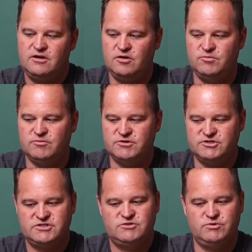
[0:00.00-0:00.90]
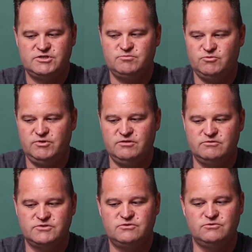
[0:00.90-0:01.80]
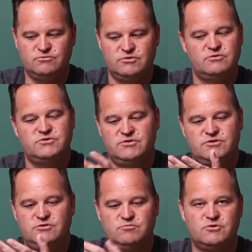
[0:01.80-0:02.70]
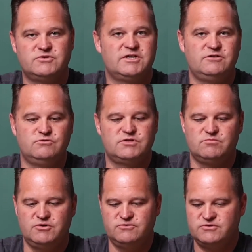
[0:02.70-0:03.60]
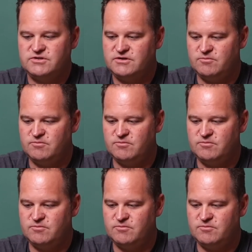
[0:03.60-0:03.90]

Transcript: I'll be able to just switch between those two, and those are the two modes I use the most.